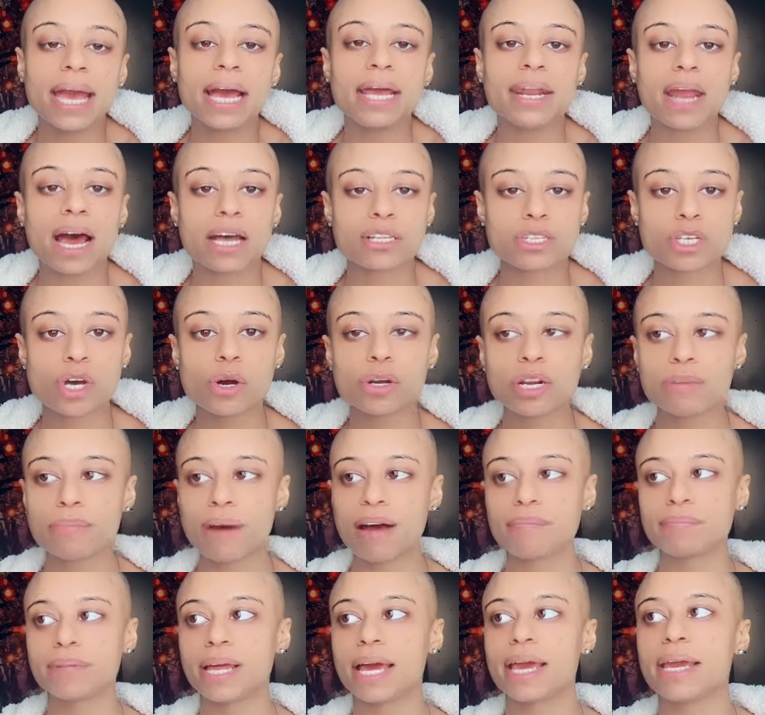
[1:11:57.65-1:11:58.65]
And I told
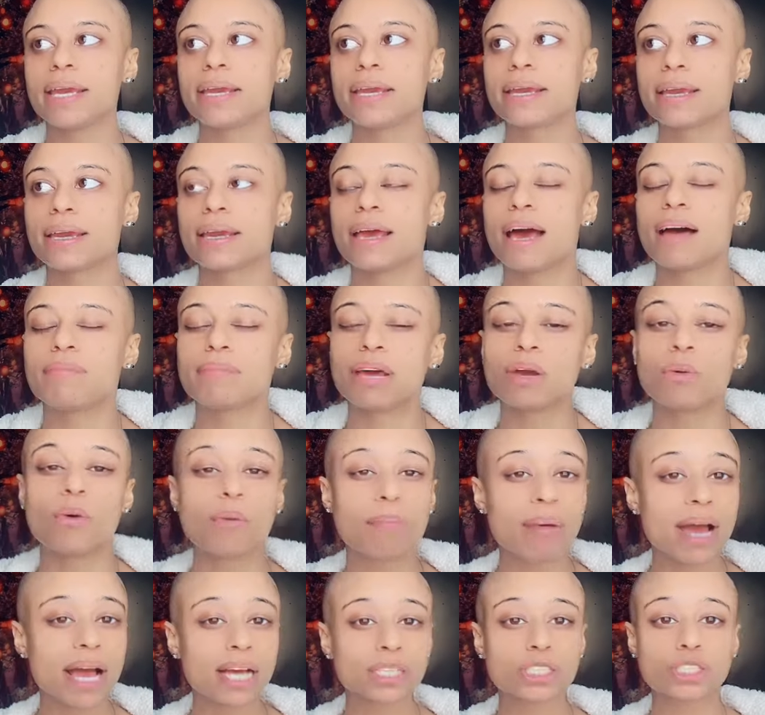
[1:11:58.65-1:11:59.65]
him, I'm like, I'm like,
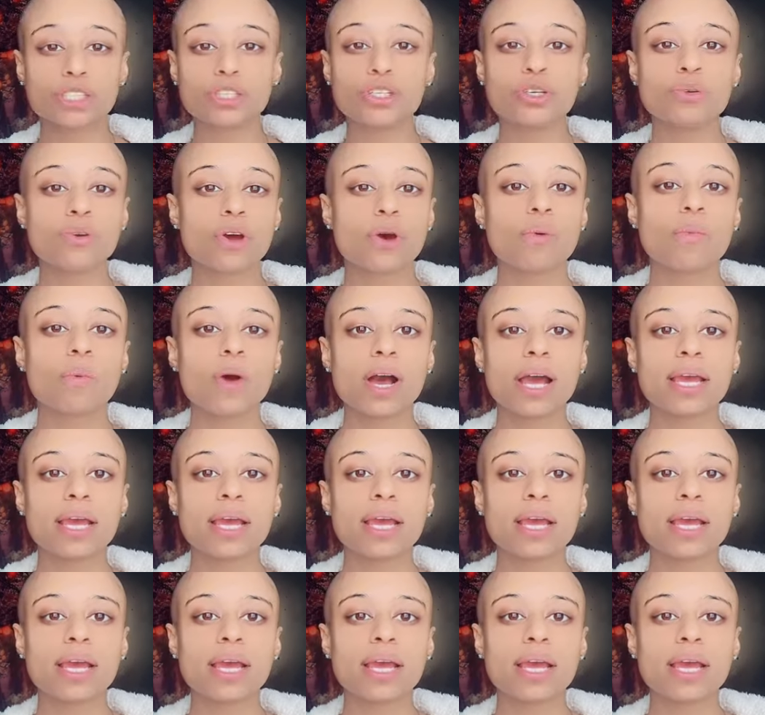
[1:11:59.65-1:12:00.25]
well, Pastor, you know